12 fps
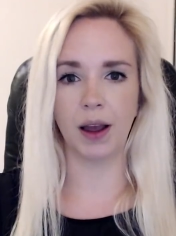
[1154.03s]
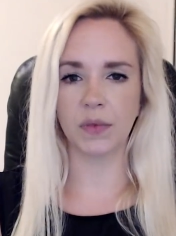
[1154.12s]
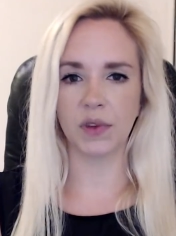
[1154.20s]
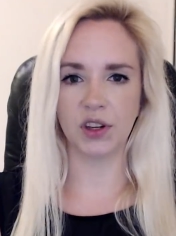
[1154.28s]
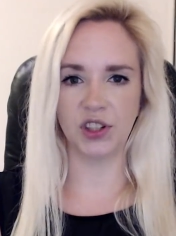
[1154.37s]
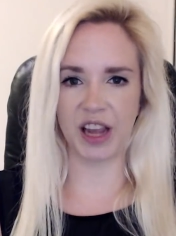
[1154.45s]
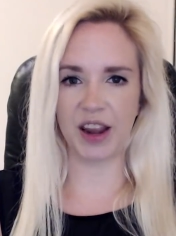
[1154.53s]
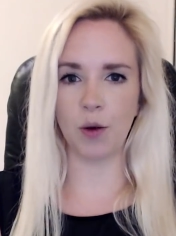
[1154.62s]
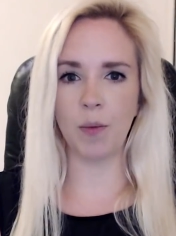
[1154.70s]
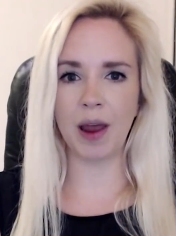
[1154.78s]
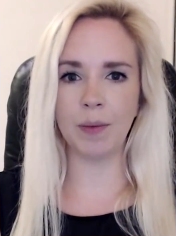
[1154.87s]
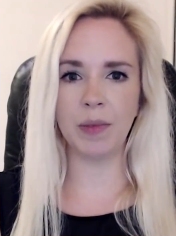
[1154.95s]
Shadow
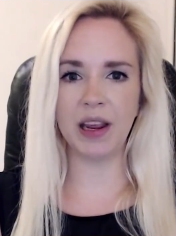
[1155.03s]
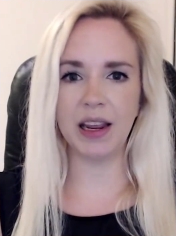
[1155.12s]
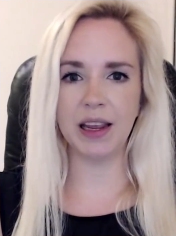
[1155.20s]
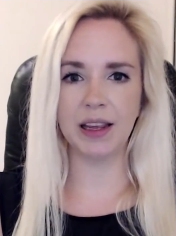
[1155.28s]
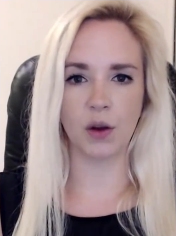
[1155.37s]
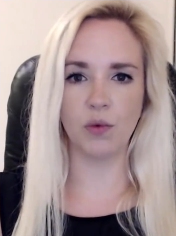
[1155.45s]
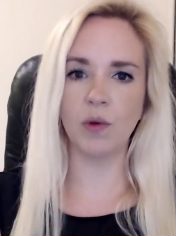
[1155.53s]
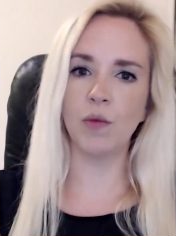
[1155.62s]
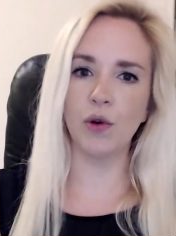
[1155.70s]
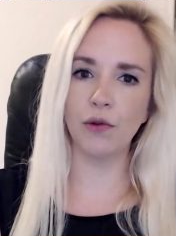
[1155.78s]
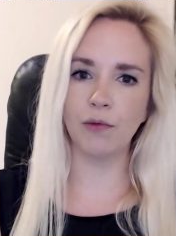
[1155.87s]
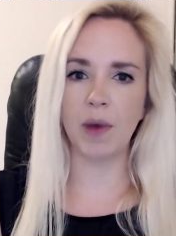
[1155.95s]
ban me?
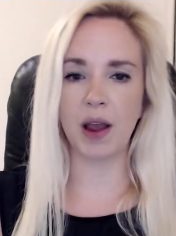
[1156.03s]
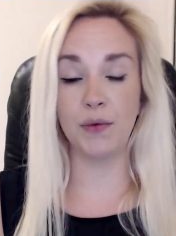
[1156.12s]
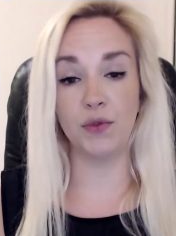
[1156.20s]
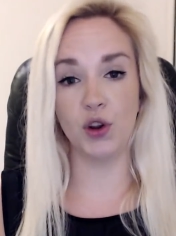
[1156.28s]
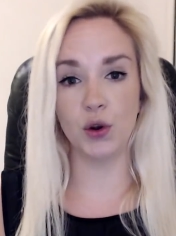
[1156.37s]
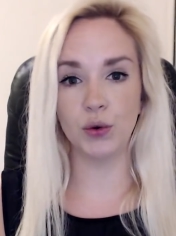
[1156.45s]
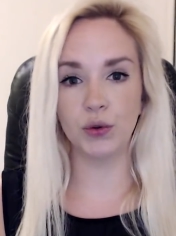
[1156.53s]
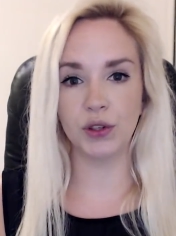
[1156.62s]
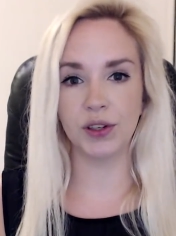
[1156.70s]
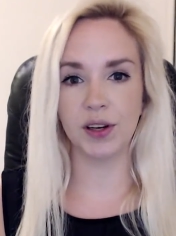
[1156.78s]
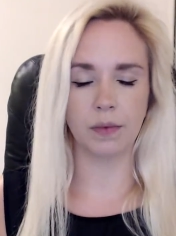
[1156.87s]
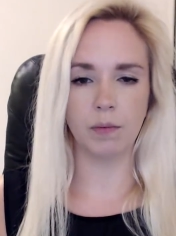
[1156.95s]
Remove my
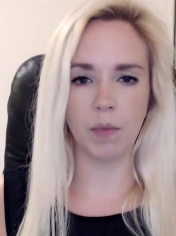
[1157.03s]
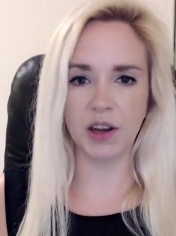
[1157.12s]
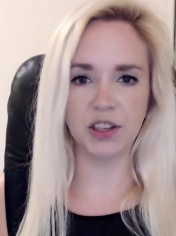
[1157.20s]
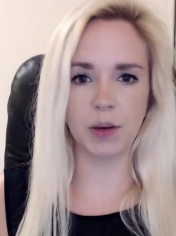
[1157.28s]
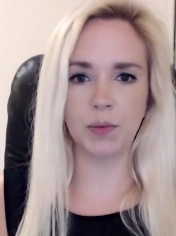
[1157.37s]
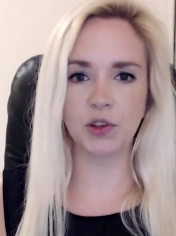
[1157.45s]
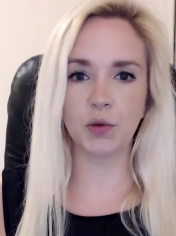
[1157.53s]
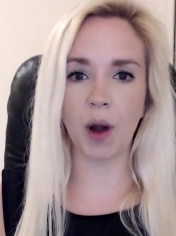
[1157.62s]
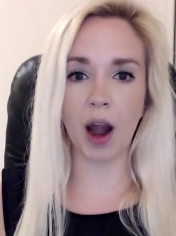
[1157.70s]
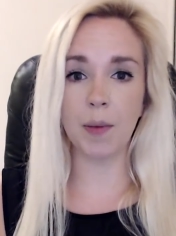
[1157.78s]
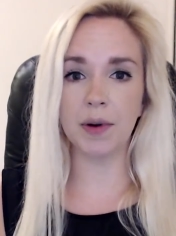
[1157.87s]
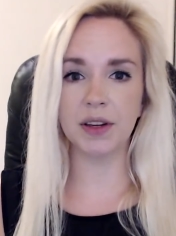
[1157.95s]
views? My
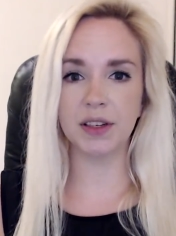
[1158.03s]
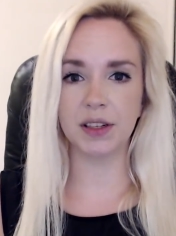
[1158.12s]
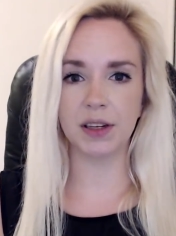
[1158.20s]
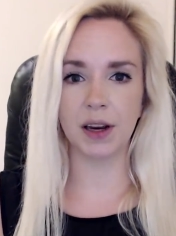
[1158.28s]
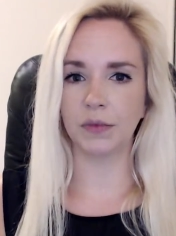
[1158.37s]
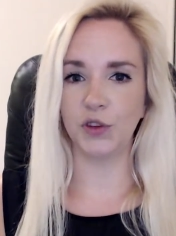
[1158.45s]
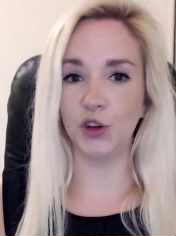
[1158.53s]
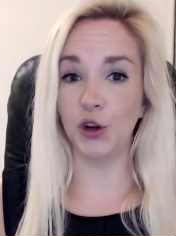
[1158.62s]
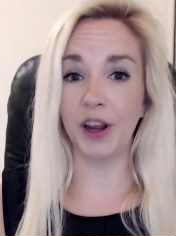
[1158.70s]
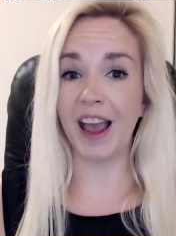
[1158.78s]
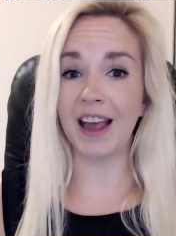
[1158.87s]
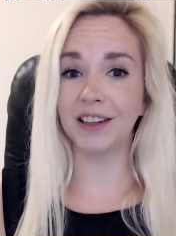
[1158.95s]
subscribers? You
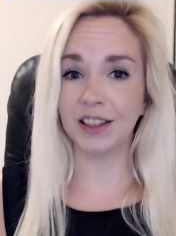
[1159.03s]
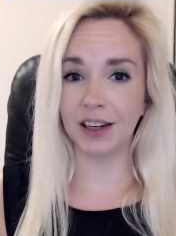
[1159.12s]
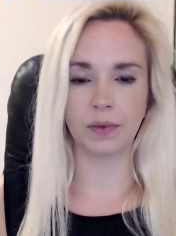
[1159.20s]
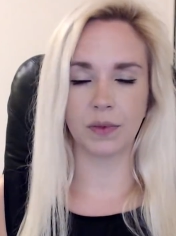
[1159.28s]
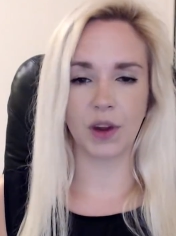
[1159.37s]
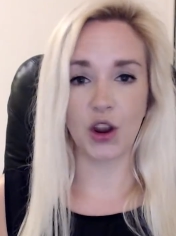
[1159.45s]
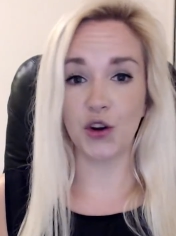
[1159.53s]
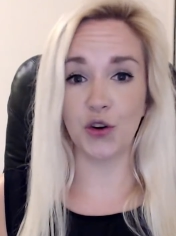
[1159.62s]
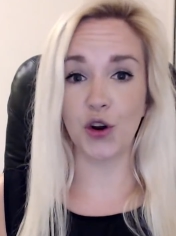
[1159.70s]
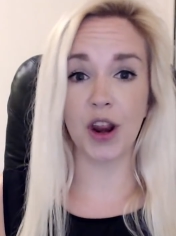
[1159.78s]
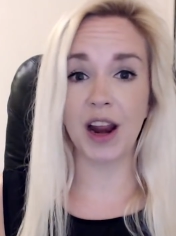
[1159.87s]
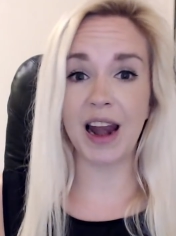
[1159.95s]
can't. You're
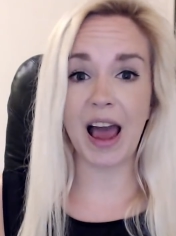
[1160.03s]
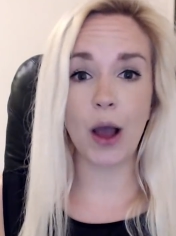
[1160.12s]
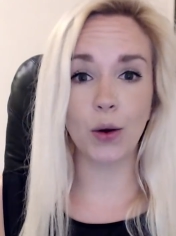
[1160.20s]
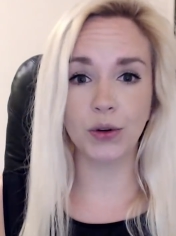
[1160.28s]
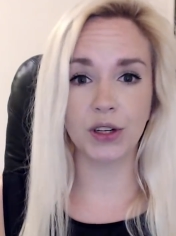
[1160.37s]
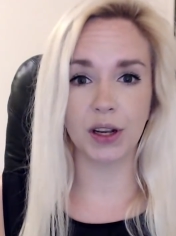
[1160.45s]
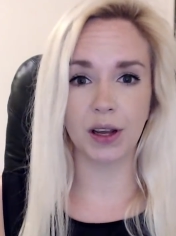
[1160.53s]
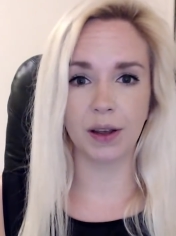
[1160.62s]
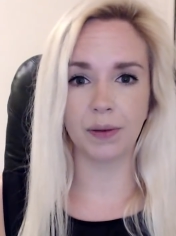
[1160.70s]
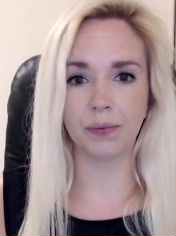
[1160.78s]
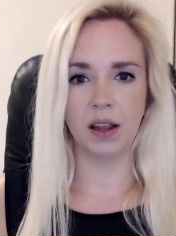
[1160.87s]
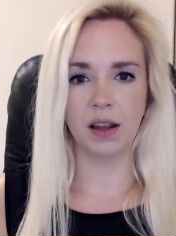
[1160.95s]
not allowed.
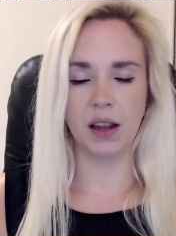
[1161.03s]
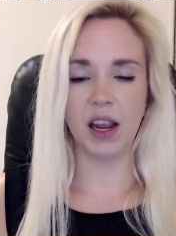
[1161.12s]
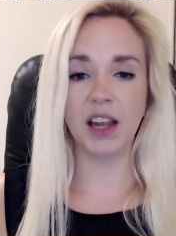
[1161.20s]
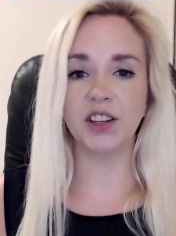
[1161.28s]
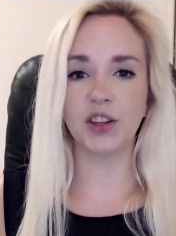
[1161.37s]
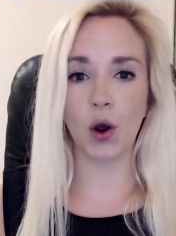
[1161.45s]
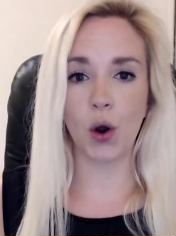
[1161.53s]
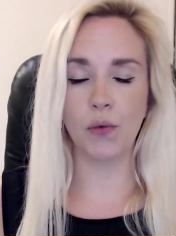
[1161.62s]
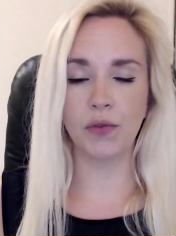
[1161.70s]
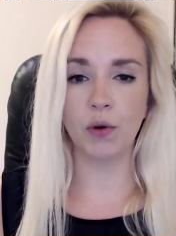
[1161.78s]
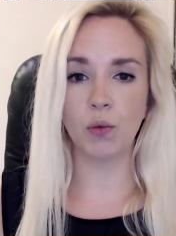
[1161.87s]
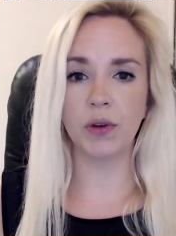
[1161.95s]
It's
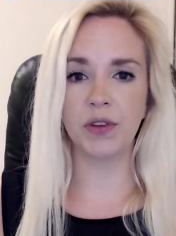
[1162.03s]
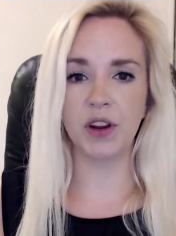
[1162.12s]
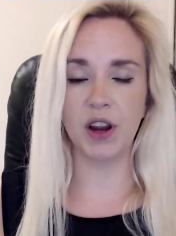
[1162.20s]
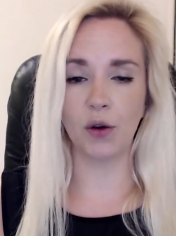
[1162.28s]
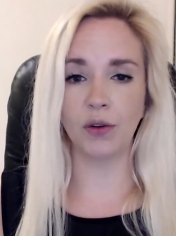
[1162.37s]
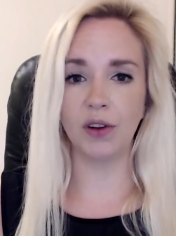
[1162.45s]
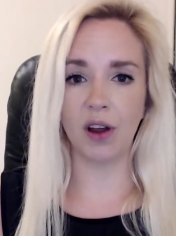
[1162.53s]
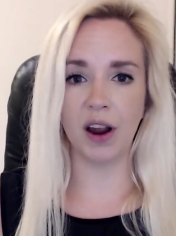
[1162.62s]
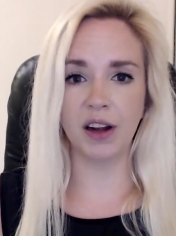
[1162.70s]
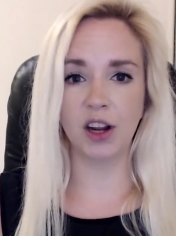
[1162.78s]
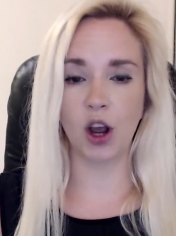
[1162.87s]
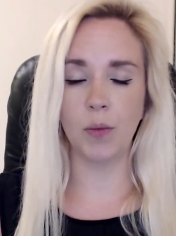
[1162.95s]
over with the
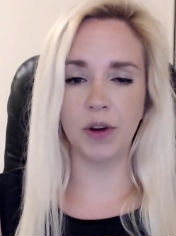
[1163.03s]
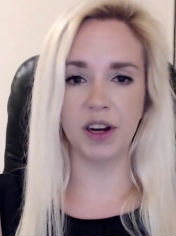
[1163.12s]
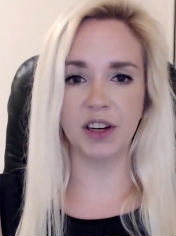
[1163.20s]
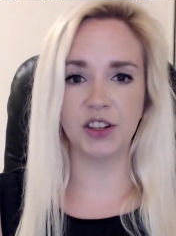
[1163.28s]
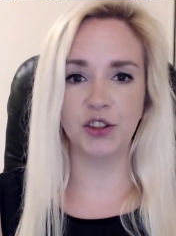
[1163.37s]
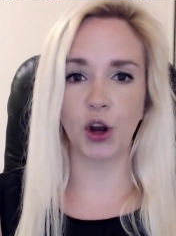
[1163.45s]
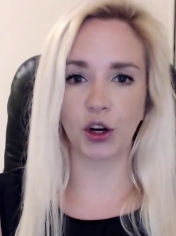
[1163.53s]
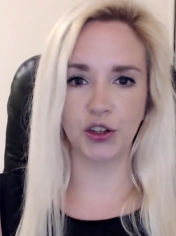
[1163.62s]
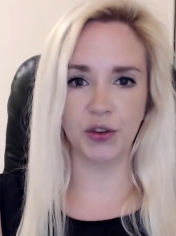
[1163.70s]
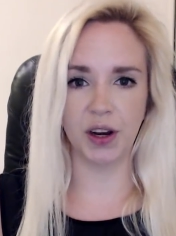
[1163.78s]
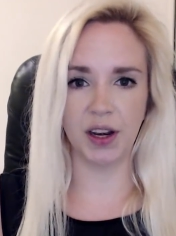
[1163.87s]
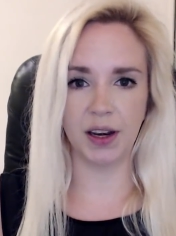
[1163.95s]
online communist
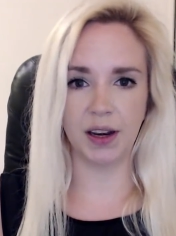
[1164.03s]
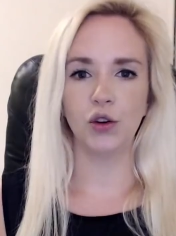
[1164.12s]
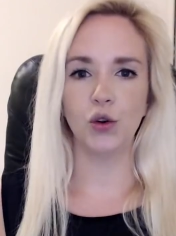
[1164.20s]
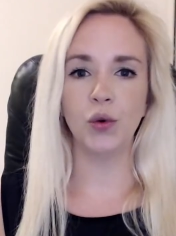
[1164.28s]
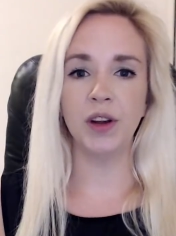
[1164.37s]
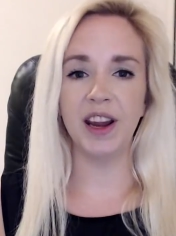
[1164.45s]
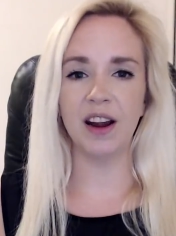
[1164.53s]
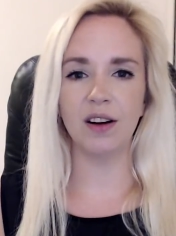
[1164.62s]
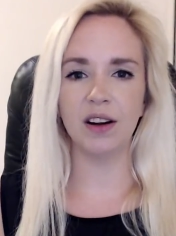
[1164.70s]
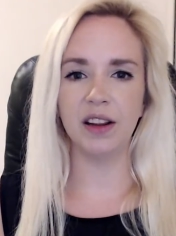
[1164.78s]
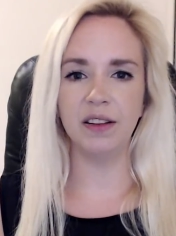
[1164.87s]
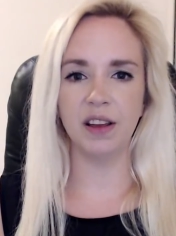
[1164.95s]
doctrine. You
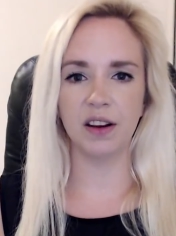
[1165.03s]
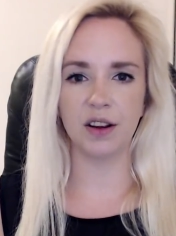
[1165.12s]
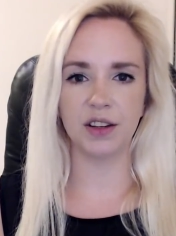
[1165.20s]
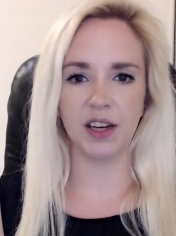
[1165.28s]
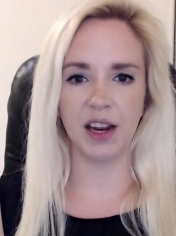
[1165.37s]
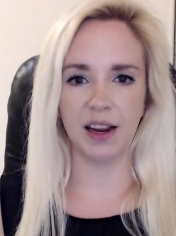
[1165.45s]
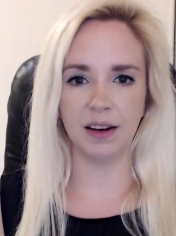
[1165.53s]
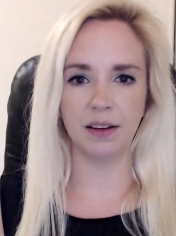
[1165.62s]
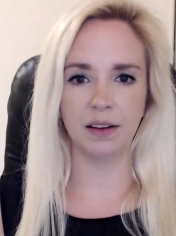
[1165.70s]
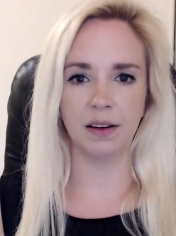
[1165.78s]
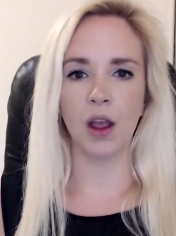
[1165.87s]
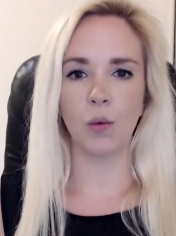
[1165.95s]
nearly did us in.